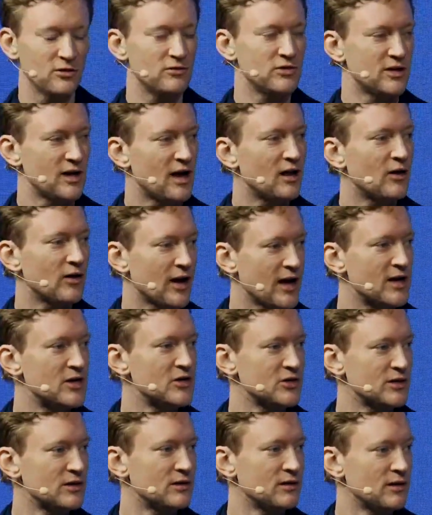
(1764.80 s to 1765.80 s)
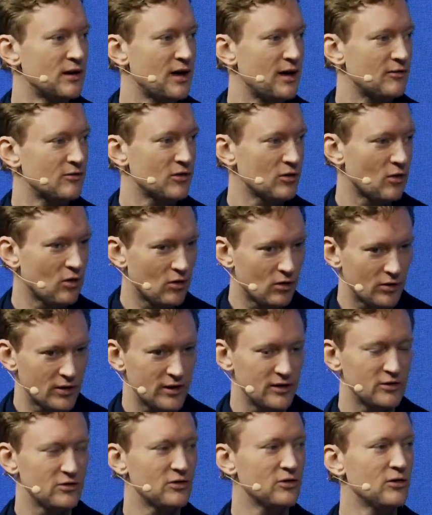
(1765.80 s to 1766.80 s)
an allocation after all the
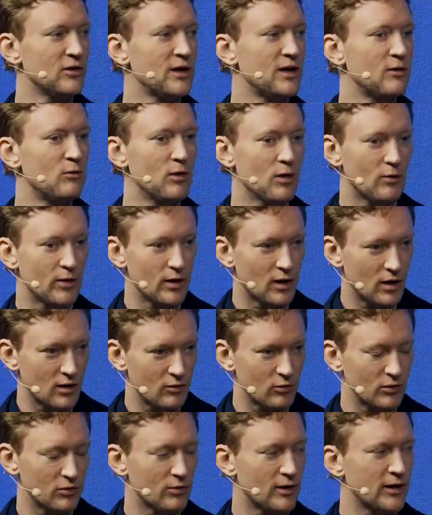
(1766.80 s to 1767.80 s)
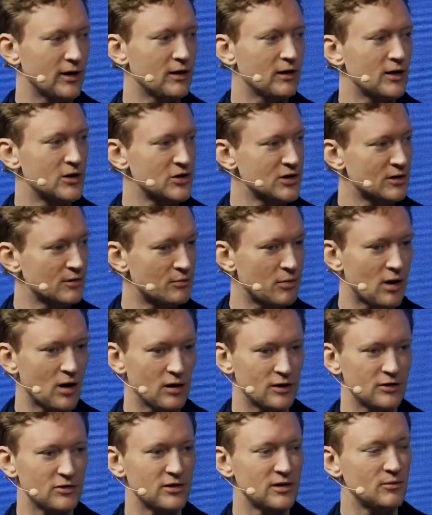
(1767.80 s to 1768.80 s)
history where we are with regulation and
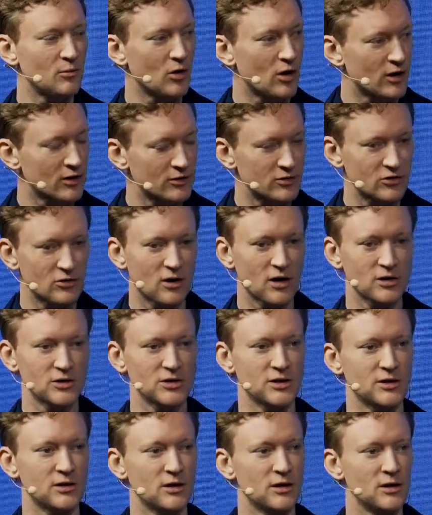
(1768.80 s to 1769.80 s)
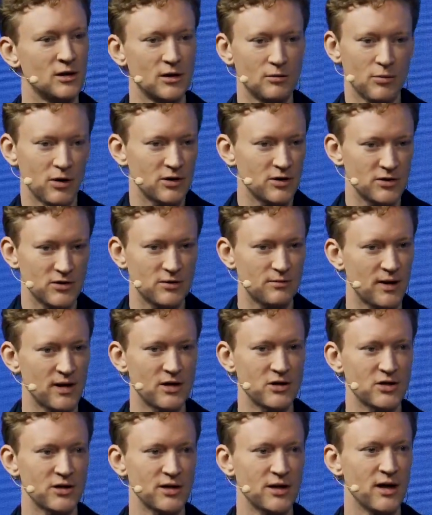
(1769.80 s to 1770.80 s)
policy, market structure,
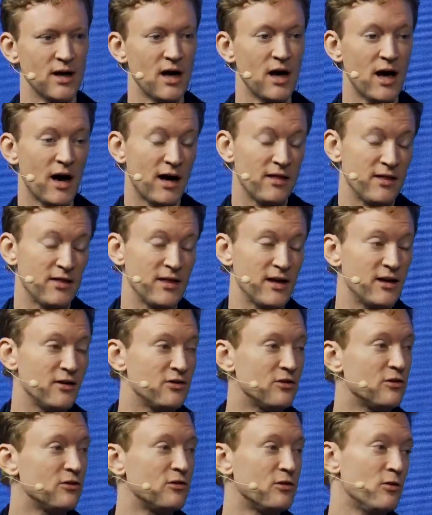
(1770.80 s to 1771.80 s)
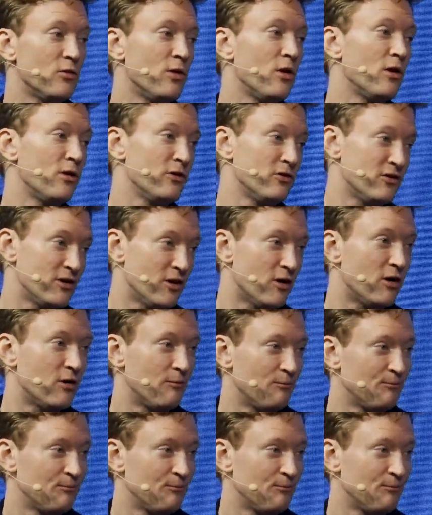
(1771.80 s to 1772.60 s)
participation. I think the answer is no longer zero.